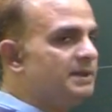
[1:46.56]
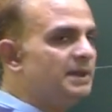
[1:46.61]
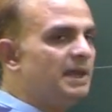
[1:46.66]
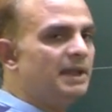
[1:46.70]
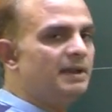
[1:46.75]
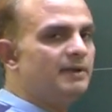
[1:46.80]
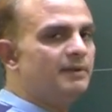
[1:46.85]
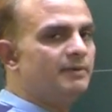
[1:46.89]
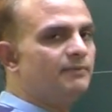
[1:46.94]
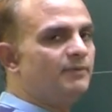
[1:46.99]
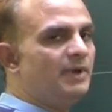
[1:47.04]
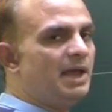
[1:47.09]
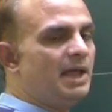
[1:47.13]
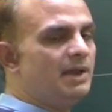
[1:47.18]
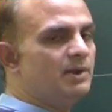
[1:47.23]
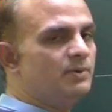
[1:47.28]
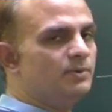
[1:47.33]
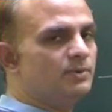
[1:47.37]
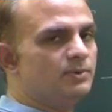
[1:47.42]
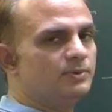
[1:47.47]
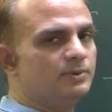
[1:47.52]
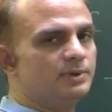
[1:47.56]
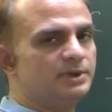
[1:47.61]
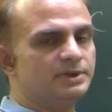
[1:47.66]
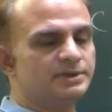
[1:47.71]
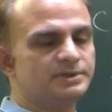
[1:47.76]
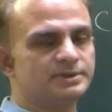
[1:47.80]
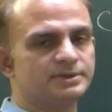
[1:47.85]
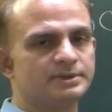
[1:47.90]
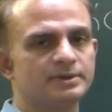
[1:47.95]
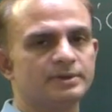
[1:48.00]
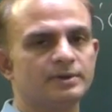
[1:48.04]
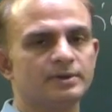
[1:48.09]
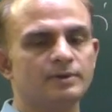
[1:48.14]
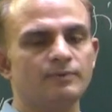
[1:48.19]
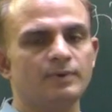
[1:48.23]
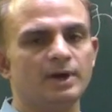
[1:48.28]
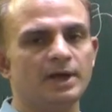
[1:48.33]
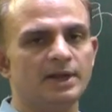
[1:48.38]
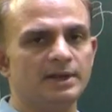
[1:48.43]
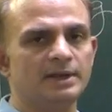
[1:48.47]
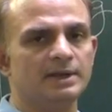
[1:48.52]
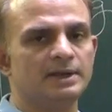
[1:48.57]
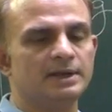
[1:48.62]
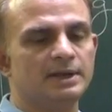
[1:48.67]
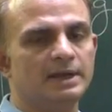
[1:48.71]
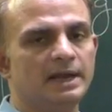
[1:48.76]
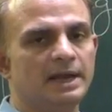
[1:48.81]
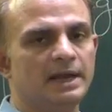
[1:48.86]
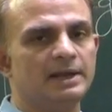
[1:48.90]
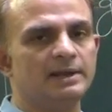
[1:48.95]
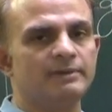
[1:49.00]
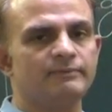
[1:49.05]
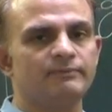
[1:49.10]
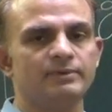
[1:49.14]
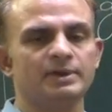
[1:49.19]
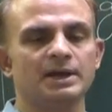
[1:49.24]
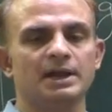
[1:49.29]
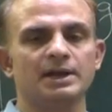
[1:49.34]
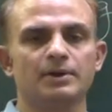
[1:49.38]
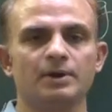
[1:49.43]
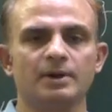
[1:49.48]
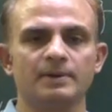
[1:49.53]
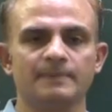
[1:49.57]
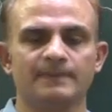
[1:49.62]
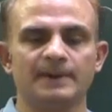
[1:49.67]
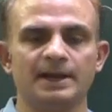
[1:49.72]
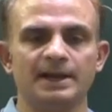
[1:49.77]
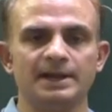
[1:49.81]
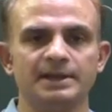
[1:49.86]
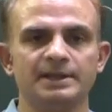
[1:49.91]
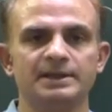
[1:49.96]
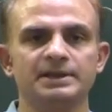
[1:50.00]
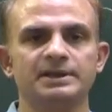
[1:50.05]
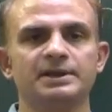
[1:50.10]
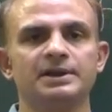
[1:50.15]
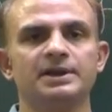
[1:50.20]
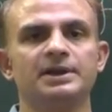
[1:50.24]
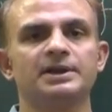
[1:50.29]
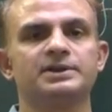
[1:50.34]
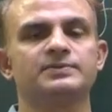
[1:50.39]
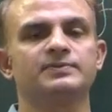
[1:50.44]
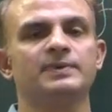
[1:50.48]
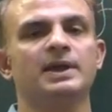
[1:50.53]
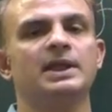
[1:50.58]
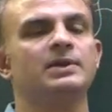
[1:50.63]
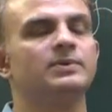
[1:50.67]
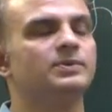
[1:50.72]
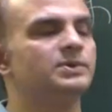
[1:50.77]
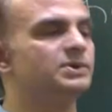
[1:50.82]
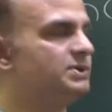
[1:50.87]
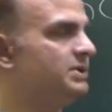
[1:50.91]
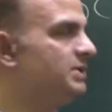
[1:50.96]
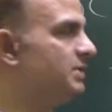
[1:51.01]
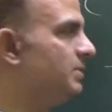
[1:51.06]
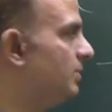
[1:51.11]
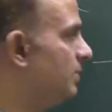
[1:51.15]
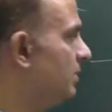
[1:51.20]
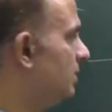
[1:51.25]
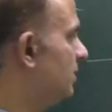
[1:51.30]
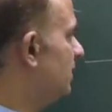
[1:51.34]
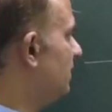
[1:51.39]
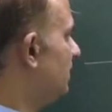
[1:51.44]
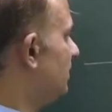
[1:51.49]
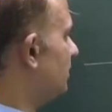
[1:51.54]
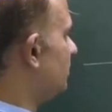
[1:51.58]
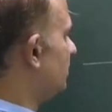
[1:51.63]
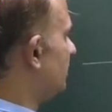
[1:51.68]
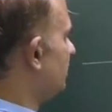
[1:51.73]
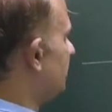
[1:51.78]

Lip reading: then value is 1, and if we are not finding, its value is 0. So